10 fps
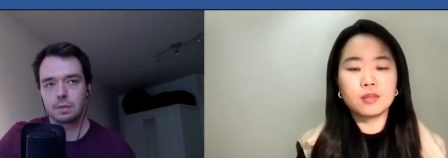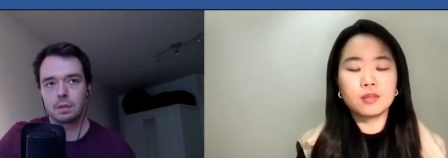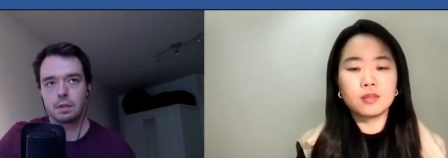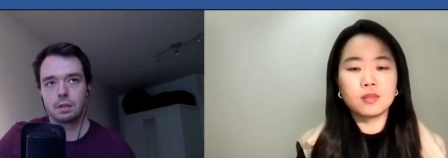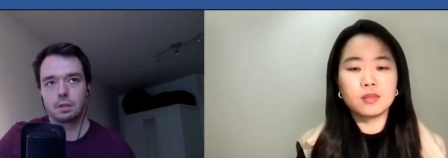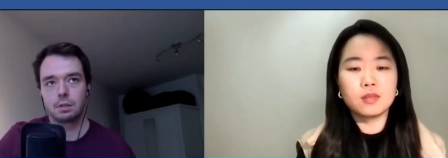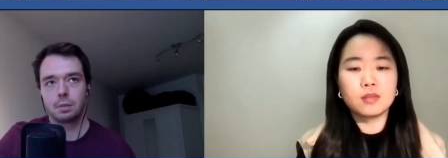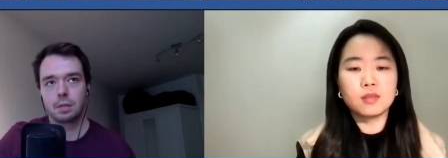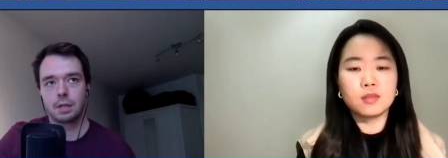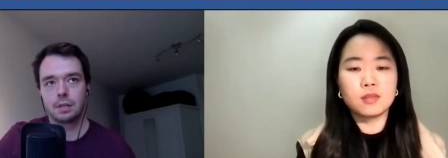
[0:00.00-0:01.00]
Speaker 1: a
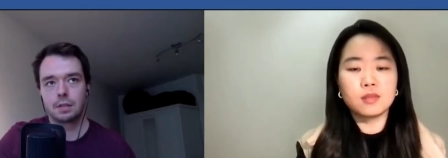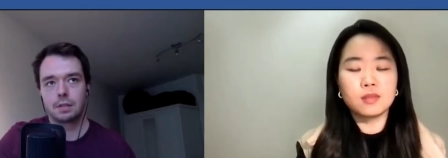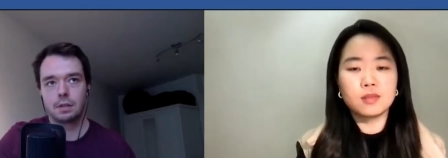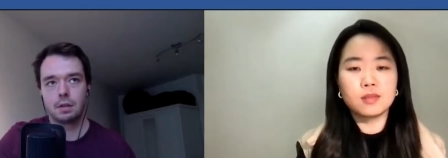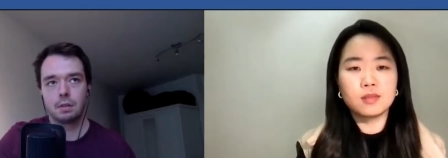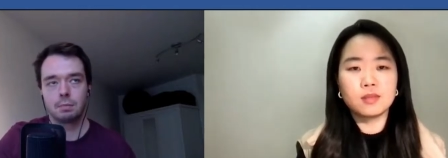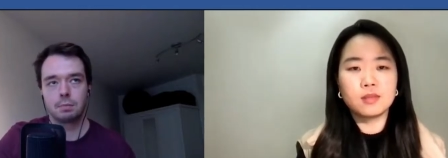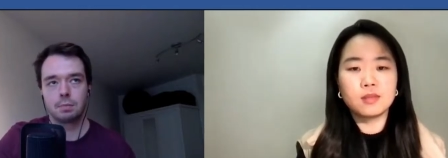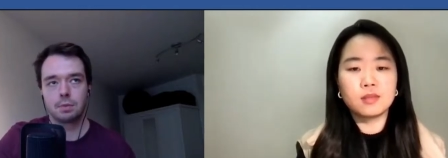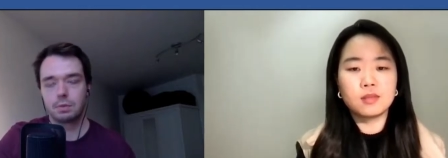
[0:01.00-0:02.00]
Kubernetes
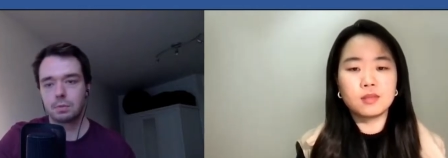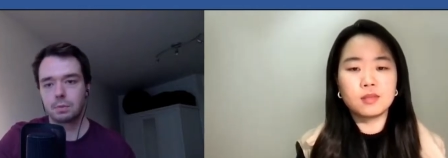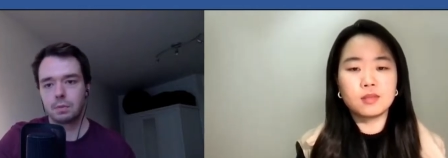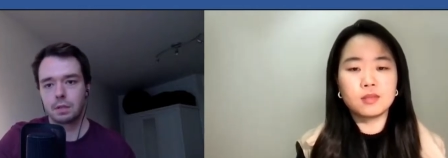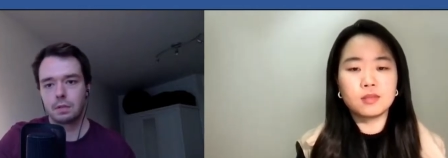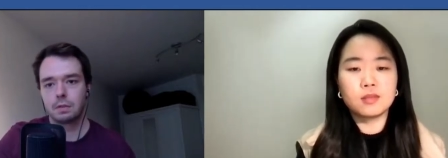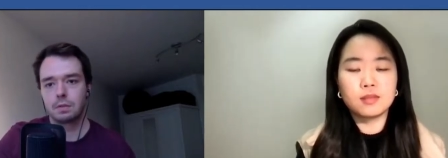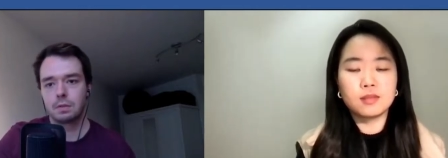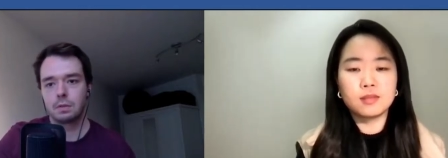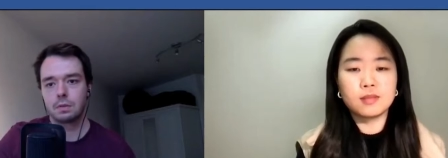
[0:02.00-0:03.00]
um, service provider.
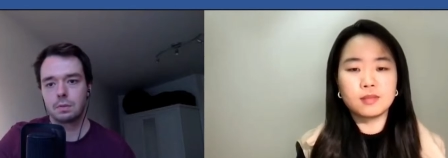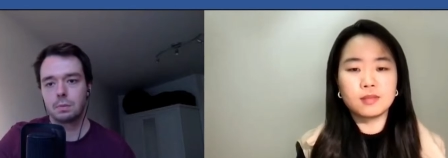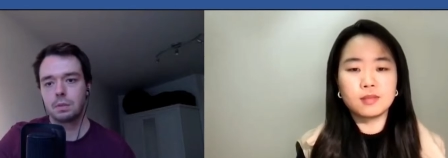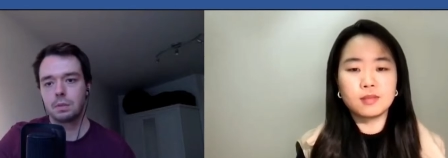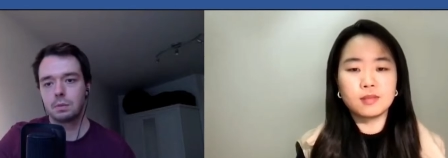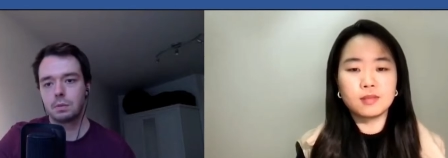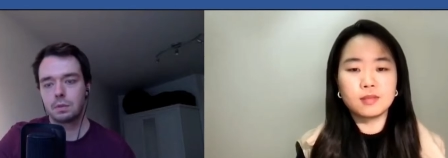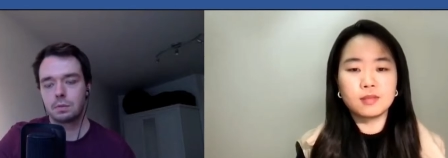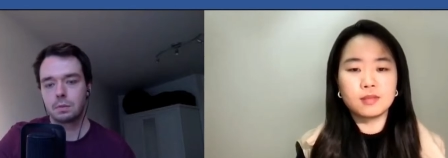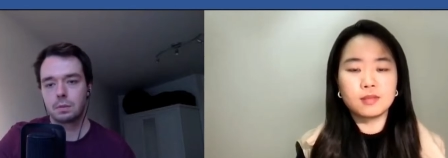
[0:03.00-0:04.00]
So, so what we
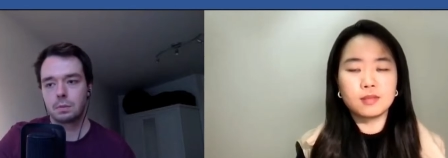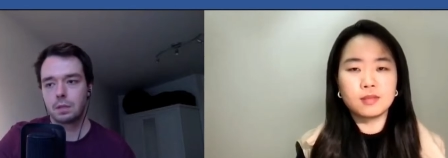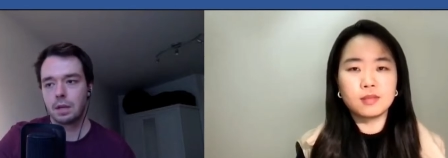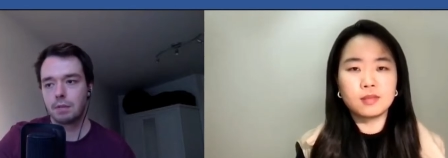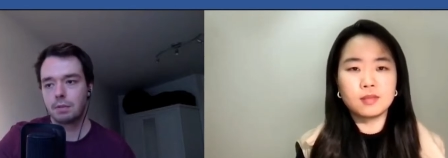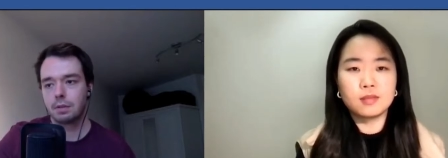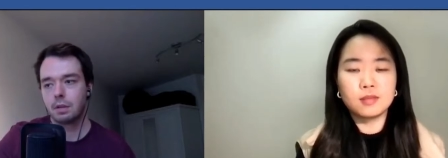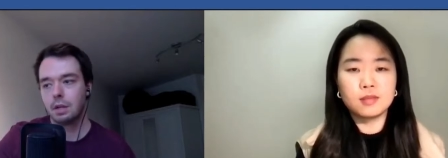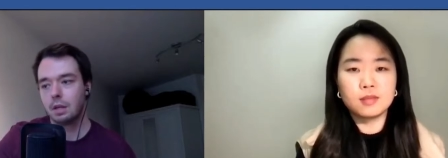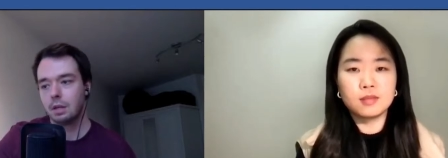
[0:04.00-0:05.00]
do is we, we have a
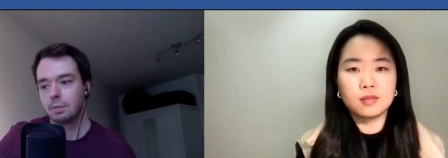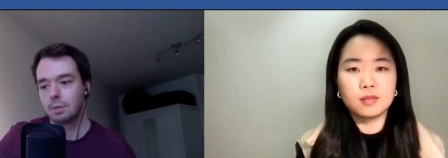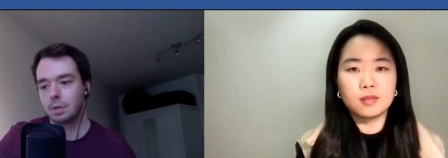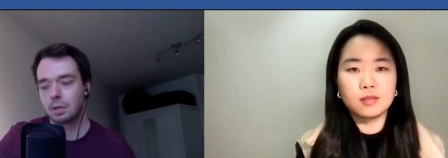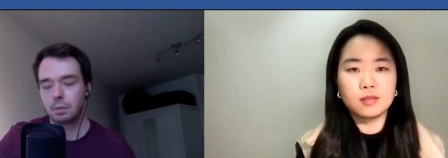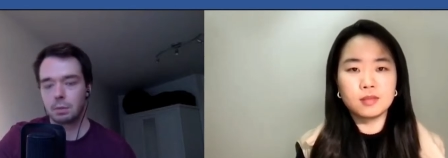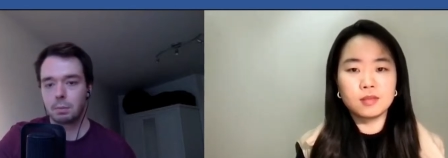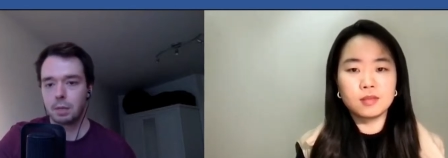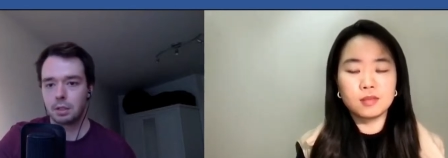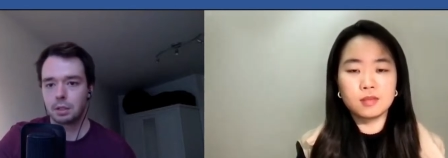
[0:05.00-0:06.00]
product where
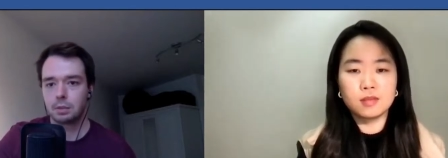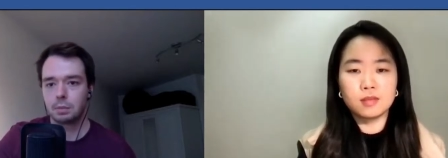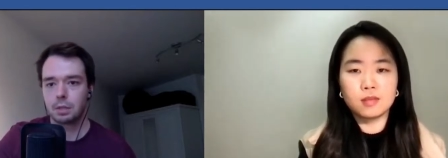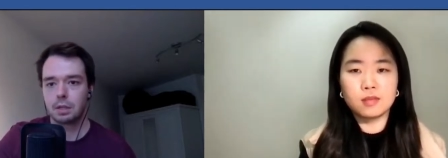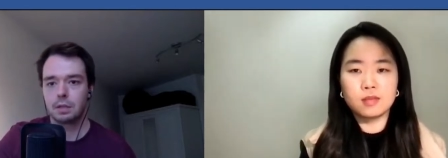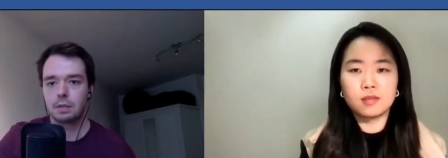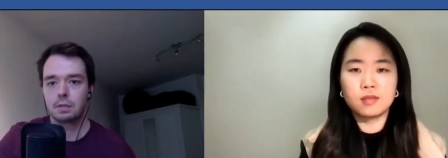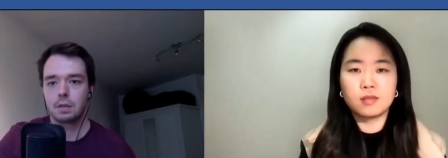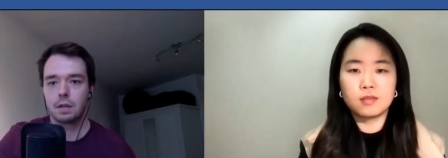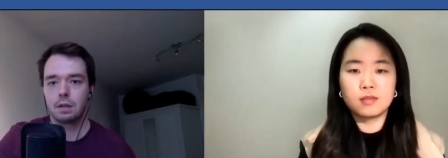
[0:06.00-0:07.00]
we manage
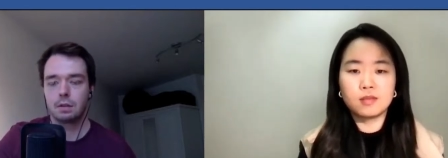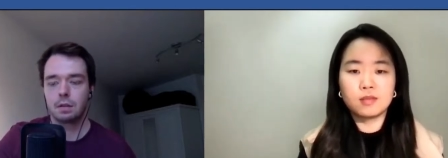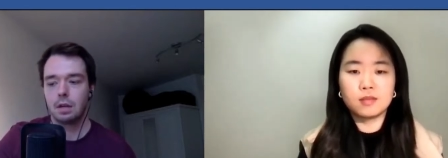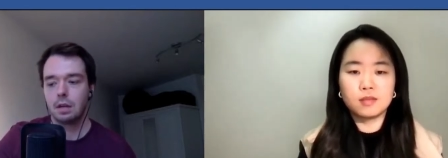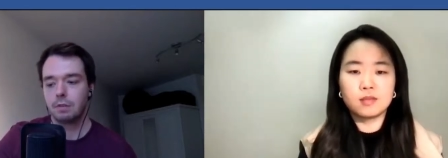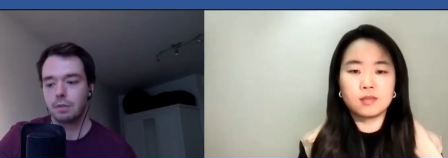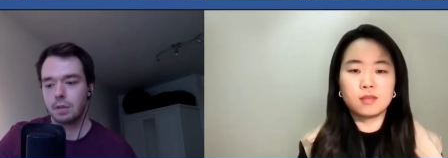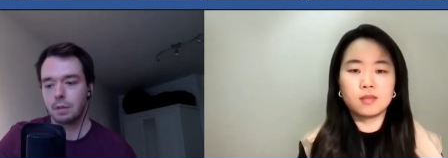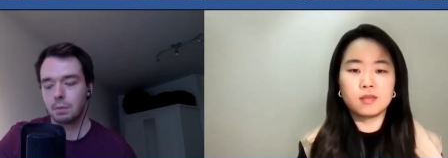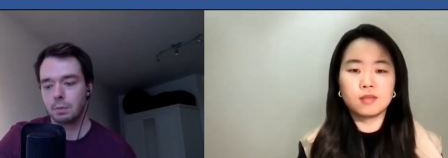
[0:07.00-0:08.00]
Kubernetes. And
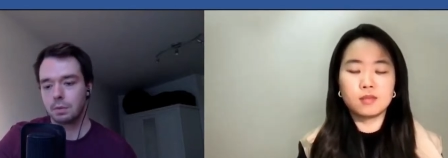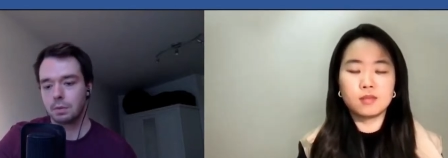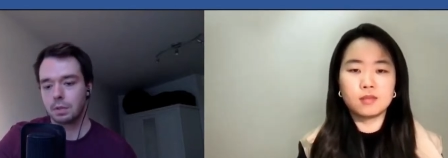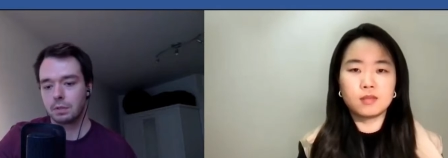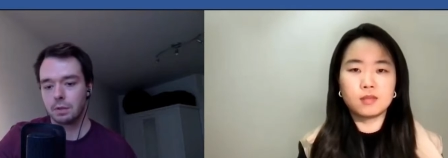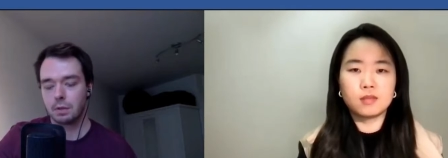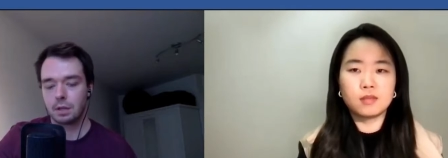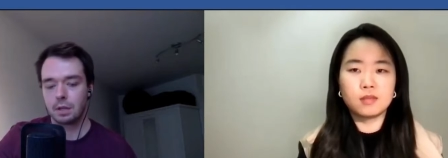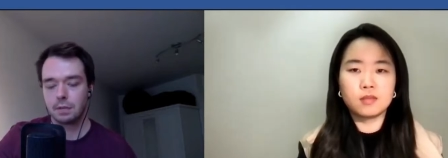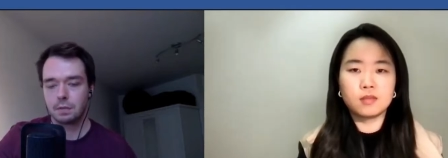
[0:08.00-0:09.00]
for that, we want to give
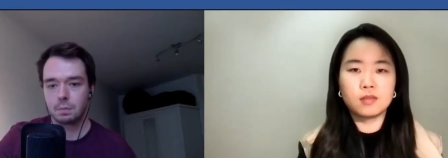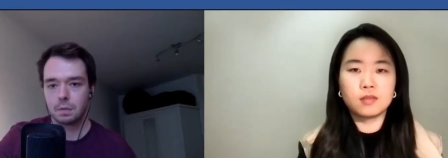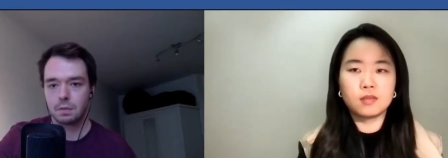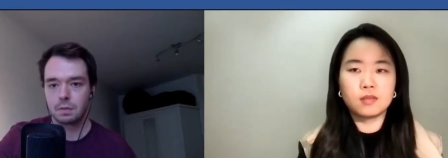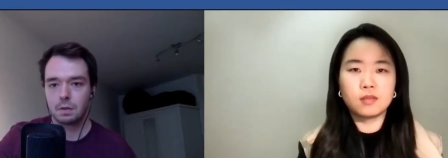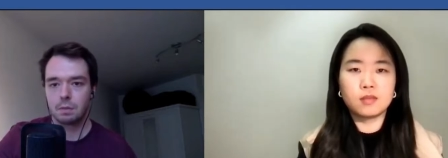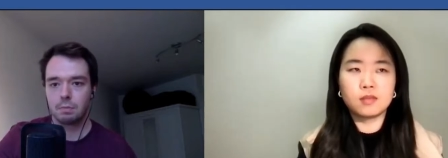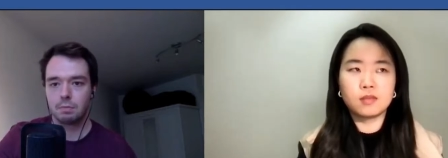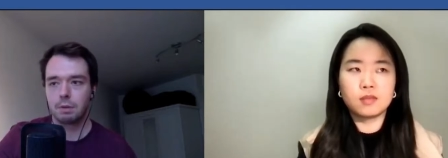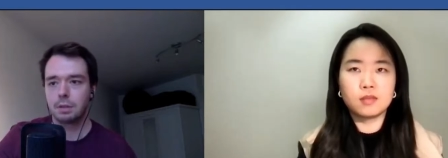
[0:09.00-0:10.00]
our customers
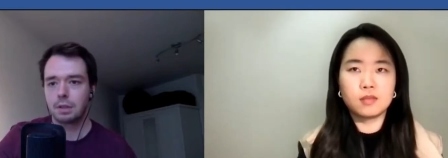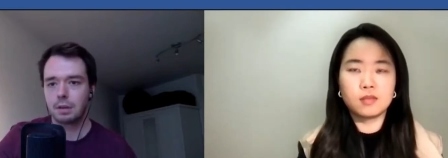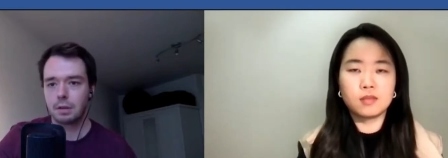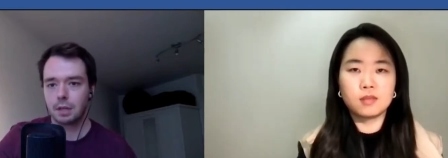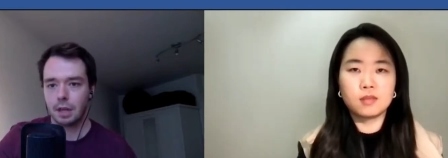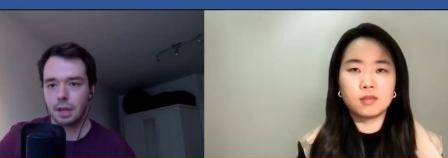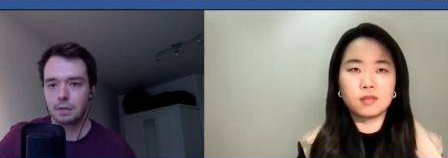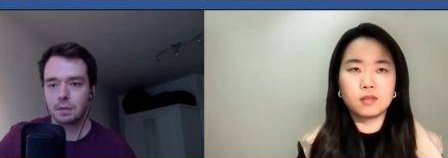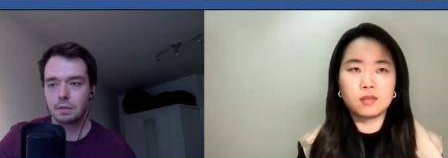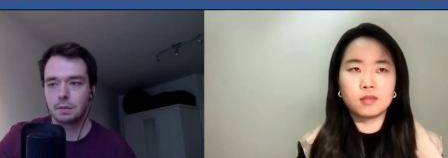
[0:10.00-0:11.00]
um, very direct
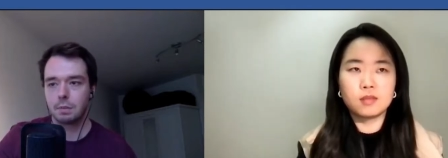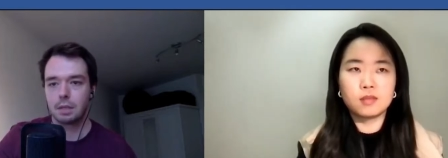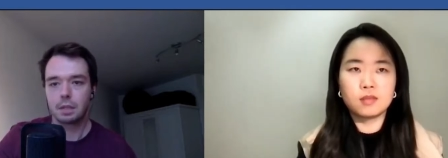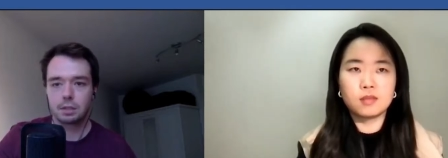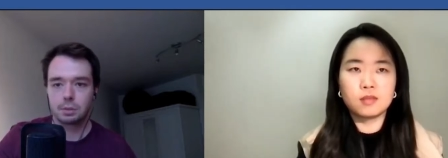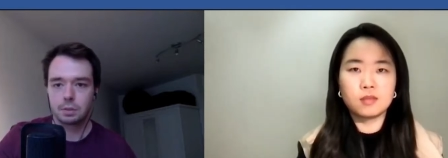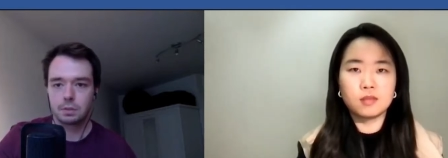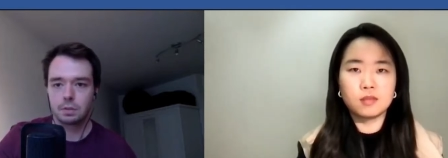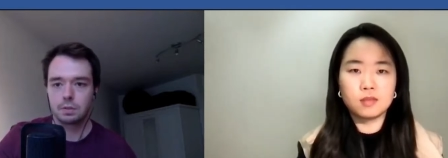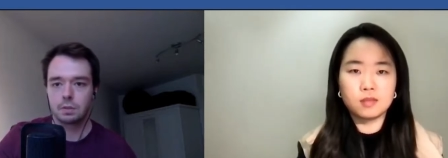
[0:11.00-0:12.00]
access to manage
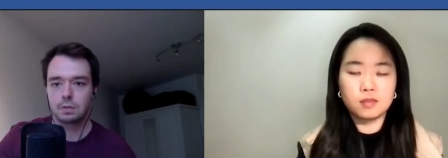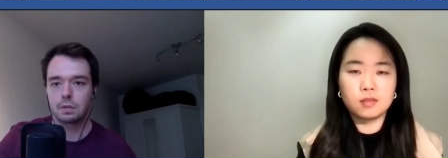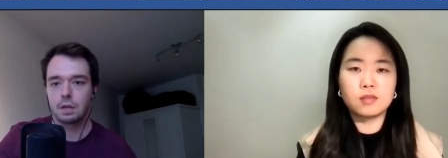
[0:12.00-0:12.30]
resources